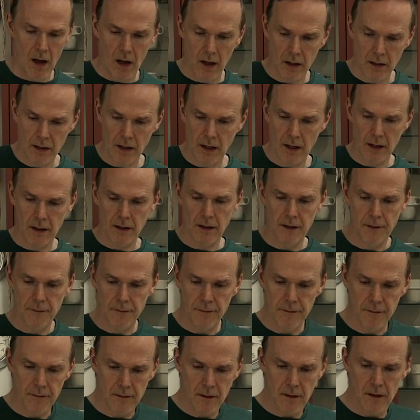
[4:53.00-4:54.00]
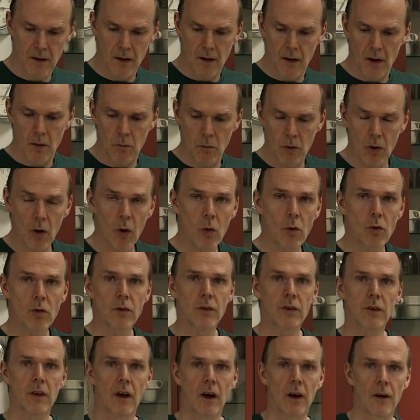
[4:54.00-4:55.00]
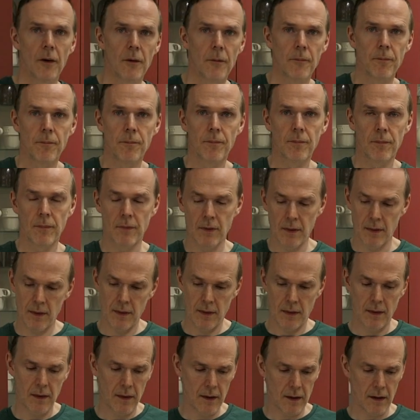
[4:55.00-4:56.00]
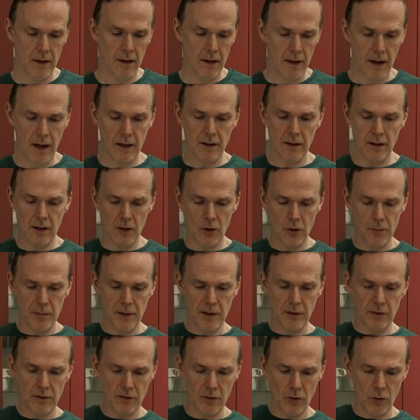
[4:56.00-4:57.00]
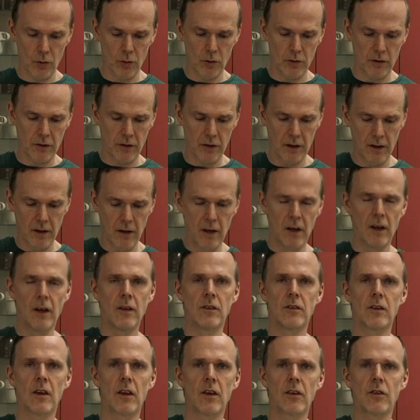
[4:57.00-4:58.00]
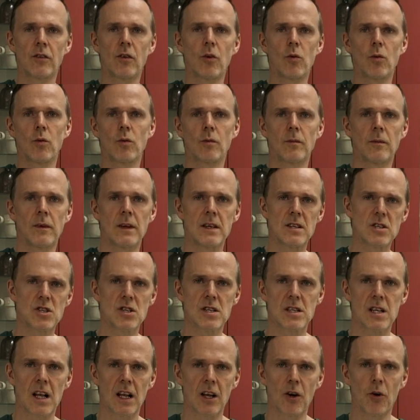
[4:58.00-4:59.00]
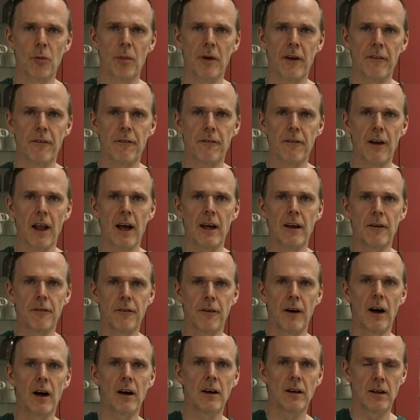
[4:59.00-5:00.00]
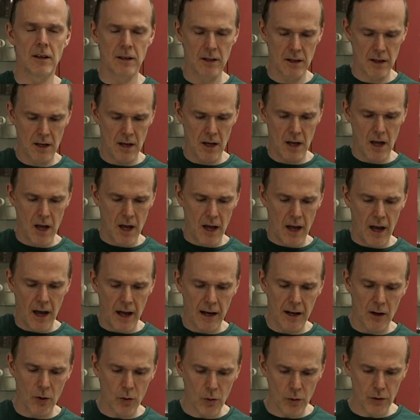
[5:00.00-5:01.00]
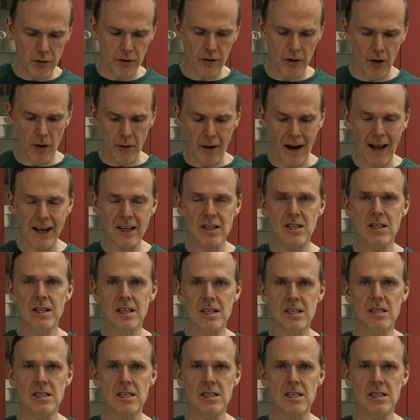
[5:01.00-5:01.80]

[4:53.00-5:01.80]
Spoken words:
Okay, we'll also add a little bit of salt. So So the salt is just a little bit of flavour, and it also actually